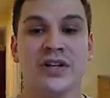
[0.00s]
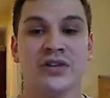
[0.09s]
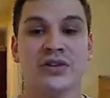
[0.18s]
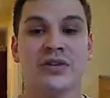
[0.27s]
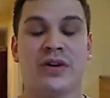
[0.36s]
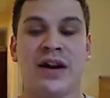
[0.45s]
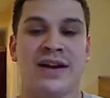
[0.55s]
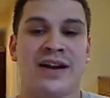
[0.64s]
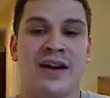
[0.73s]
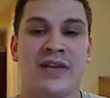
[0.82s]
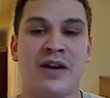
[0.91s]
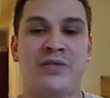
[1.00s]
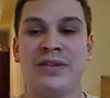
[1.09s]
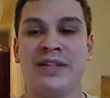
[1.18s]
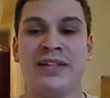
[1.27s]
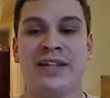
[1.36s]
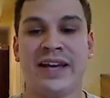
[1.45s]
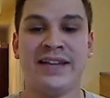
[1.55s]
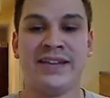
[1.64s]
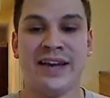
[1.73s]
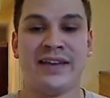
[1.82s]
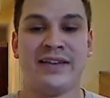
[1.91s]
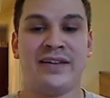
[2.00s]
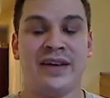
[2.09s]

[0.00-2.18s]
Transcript: So I really like that,